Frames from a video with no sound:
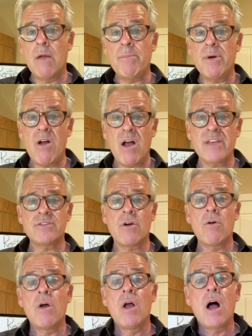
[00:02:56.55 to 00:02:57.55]
but
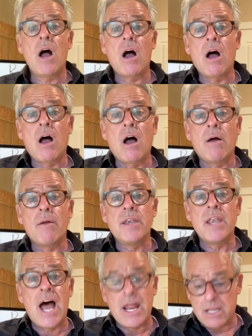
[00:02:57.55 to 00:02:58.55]
also
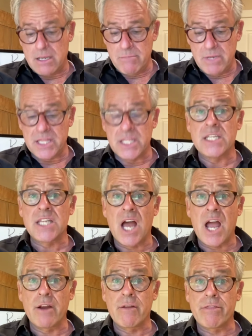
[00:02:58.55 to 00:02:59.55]
not commit the
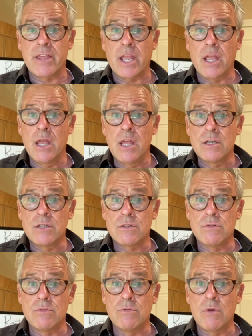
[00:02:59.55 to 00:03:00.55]
entire thing
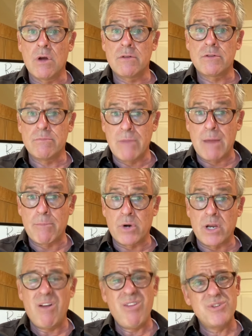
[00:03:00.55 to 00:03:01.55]
to
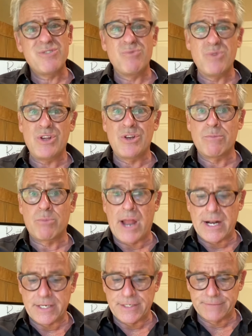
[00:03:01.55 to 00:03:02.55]
memory, it's a really good
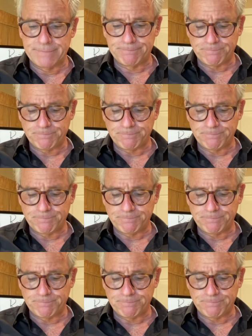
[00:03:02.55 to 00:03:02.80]
practice.